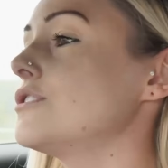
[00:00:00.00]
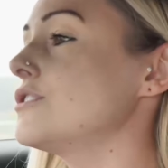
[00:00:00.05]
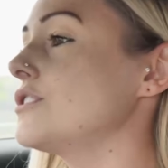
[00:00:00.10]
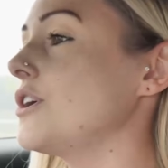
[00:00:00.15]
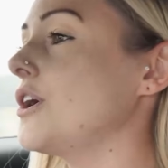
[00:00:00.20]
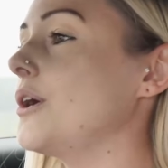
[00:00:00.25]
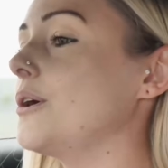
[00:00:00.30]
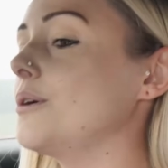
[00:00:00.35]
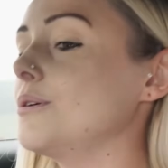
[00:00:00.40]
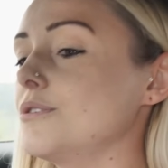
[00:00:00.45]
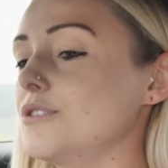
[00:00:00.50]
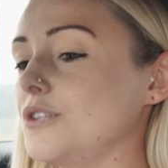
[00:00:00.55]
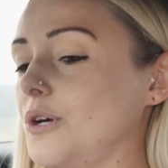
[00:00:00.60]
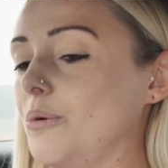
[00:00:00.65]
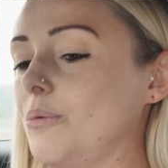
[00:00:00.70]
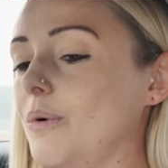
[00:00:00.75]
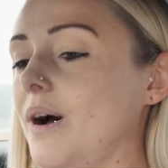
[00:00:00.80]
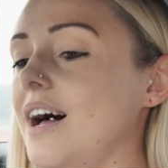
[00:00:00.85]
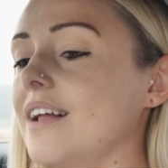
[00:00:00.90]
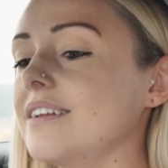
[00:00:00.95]

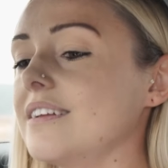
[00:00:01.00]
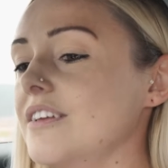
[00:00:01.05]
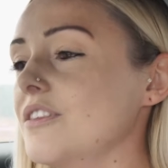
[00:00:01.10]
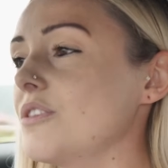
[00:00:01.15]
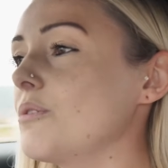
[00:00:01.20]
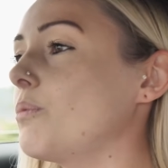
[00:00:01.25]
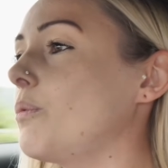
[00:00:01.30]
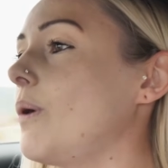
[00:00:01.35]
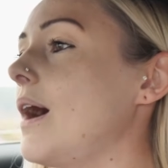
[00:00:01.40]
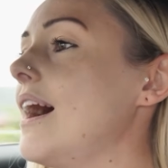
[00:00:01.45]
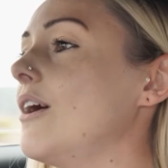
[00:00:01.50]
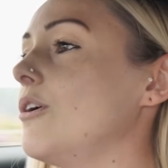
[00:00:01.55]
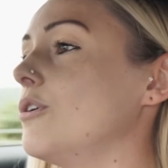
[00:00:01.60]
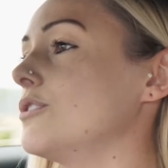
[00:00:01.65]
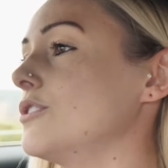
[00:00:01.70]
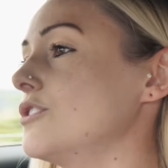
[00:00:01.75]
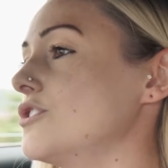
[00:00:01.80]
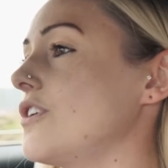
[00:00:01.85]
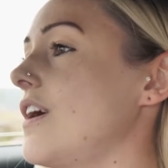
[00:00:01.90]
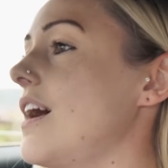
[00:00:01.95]
so well in the wet
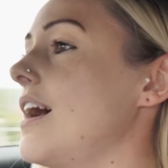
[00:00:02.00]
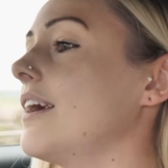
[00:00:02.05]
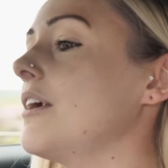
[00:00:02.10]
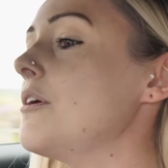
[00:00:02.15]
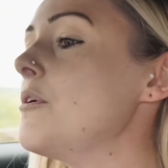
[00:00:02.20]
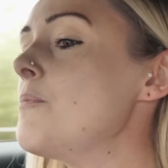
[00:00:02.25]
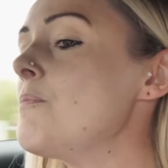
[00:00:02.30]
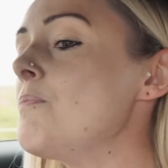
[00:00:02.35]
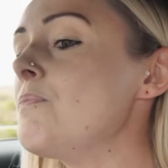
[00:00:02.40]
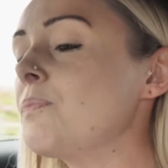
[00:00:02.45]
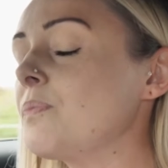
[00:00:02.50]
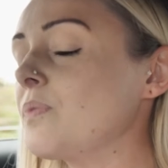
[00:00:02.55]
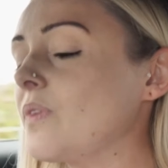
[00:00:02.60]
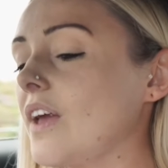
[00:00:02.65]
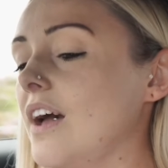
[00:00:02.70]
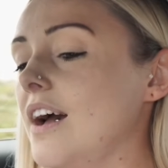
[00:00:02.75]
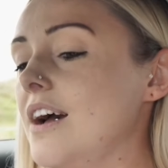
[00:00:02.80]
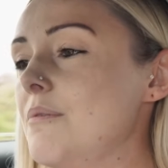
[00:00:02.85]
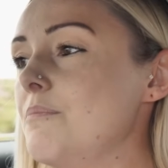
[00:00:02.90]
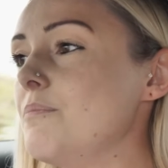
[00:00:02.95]
or the dry.
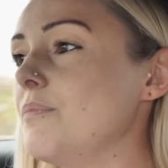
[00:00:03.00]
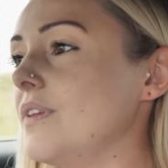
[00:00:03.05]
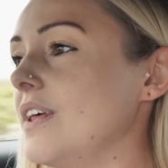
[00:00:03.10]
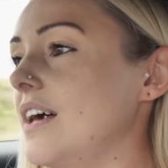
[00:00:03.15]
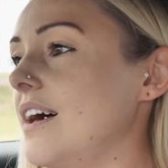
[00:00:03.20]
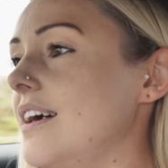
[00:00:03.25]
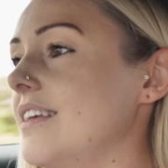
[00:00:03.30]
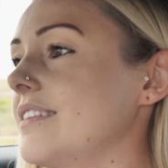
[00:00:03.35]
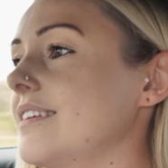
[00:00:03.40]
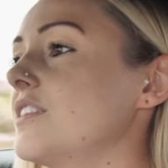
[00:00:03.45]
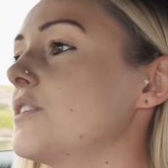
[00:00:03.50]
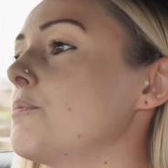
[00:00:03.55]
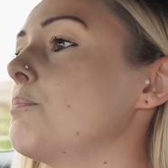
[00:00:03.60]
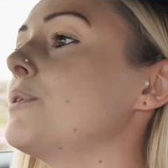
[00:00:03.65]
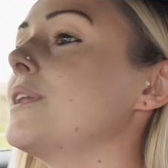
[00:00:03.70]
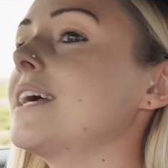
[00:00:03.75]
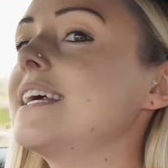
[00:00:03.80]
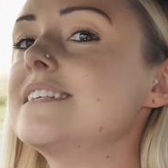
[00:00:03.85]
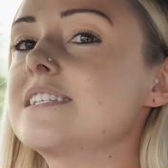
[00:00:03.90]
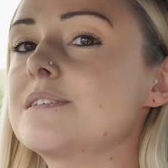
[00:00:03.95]
I think
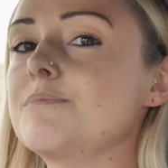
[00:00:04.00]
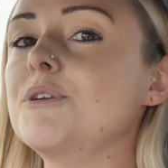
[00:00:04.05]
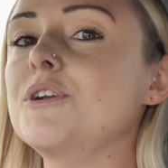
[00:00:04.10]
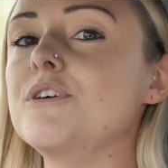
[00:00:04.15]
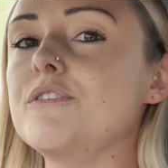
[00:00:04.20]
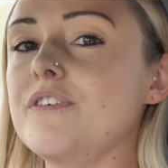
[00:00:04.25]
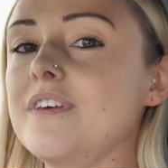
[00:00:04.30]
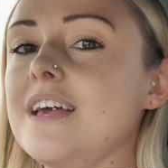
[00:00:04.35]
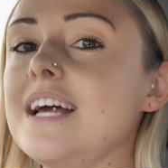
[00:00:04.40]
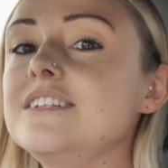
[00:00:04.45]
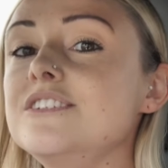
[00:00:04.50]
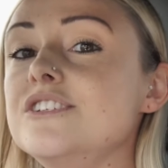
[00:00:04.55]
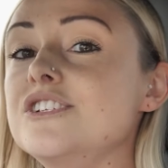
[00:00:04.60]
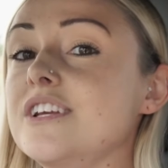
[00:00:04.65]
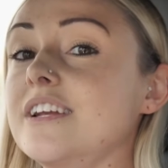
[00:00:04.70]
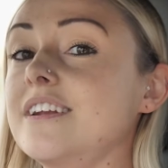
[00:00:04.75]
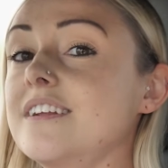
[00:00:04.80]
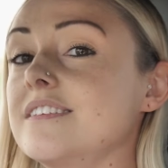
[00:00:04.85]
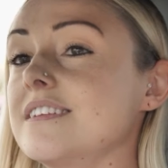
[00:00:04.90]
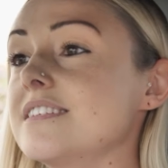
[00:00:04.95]
the placement of the
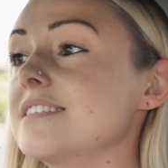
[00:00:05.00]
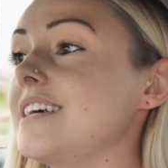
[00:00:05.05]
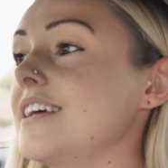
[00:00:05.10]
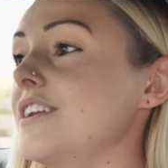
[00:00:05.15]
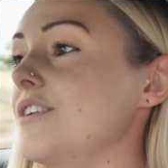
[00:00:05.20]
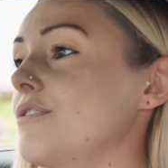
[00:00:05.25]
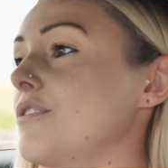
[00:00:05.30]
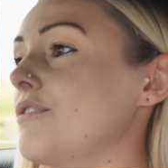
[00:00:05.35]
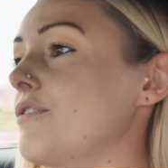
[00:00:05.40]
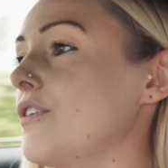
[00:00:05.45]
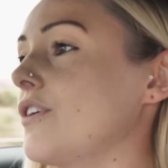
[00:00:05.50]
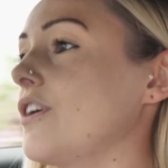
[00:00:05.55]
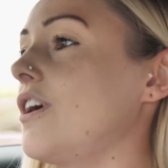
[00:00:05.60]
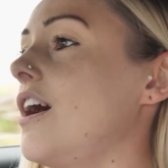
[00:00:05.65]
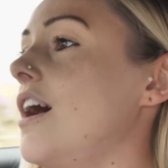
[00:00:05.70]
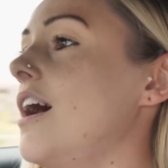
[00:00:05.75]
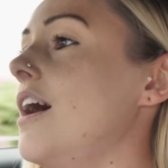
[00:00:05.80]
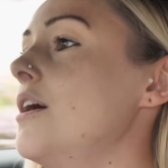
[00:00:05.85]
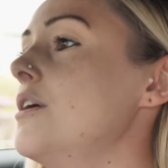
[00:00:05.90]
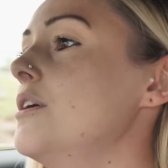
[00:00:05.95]
engine in the centre of the
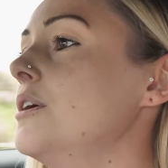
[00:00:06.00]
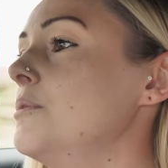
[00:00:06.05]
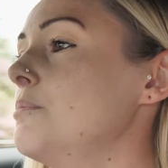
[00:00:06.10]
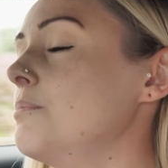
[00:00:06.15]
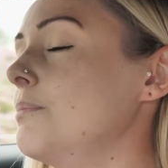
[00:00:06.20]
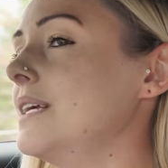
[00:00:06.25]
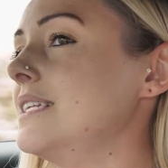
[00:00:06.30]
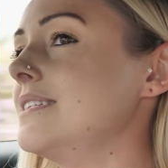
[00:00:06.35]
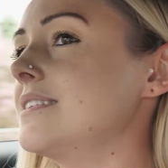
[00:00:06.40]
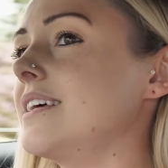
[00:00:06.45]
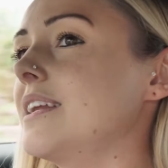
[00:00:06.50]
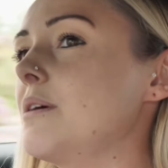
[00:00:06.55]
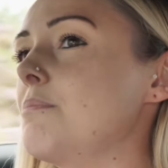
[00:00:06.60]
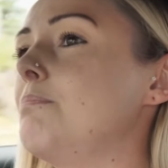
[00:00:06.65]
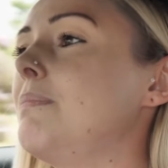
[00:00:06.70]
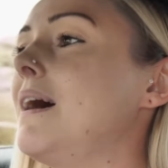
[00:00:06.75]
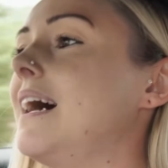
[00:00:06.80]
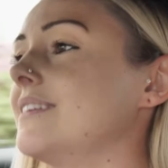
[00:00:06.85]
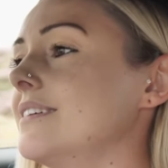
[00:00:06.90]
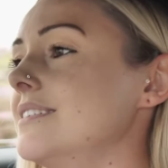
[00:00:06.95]
car means that it
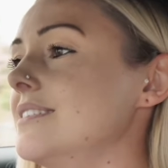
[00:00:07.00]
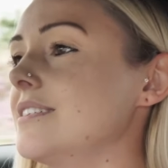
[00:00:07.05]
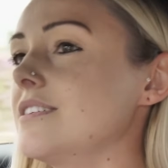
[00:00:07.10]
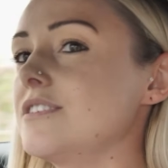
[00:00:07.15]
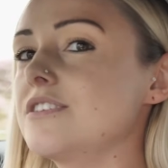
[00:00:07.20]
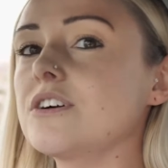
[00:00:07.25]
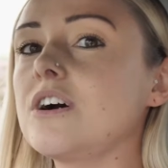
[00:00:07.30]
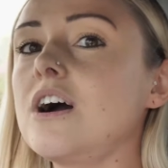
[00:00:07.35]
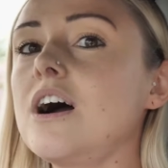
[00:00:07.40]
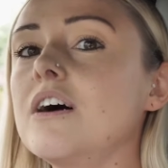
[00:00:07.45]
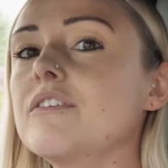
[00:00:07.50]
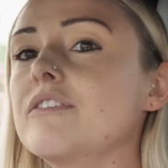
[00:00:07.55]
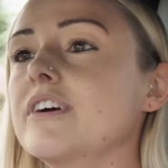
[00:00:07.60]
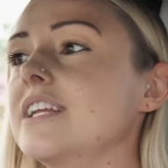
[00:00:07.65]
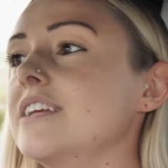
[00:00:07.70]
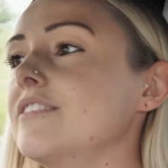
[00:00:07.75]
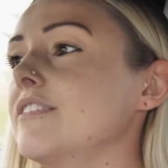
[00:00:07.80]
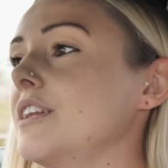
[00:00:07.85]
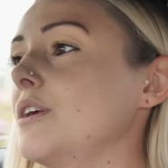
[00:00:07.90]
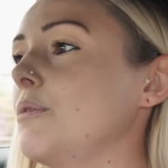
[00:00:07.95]
balances the car
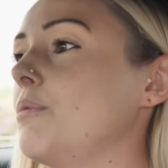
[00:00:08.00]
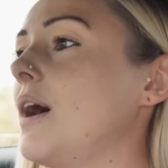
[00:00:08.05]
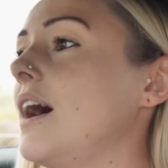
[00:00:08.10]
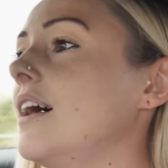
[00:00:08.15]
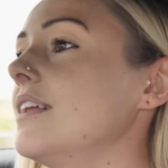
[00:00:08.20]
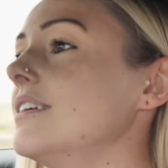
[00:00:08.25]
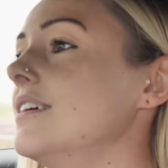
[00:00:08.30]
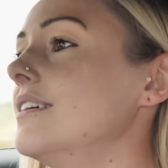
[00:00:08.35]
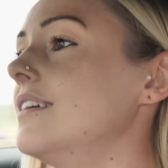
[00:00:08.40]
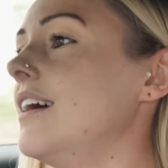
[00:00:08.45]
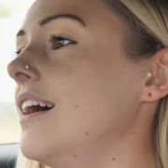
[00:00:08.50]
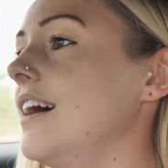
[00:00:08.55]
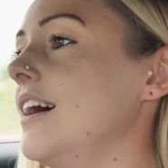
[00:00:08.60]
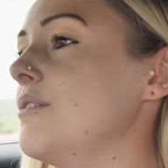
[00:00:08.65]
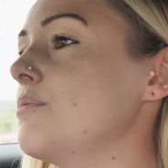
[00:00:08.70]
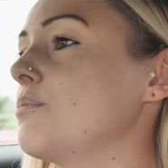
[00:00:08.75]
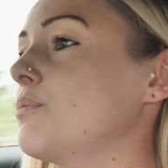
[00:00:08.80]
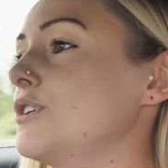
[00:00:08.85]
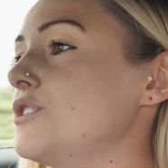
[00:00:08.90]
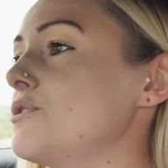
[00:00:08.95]
really well,
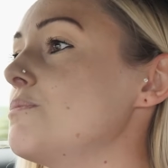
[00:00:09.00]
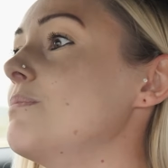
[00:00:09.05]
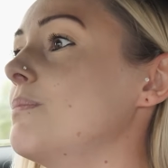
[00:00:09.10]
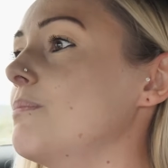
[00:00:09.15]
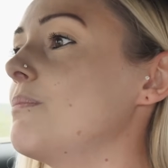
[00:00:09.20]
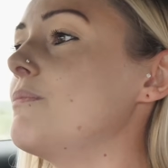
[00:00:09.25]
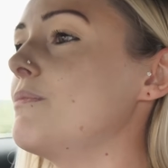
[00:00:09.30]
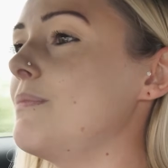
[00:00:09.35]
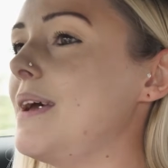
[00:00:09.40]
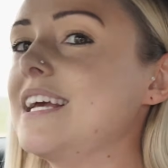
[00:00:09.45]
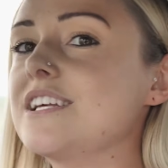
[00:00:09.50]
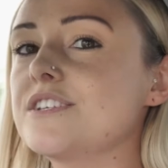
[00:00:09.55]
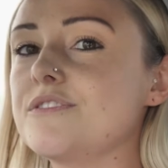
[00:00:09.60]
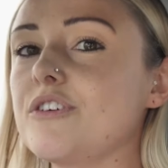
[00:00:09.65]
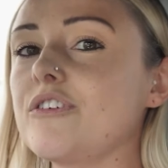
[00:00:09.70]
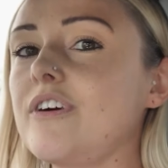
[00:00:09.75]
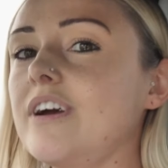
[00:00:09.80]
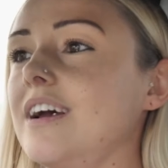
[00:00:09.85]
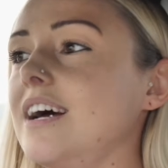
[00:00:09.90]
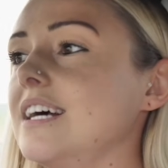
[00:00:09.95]
which makes for great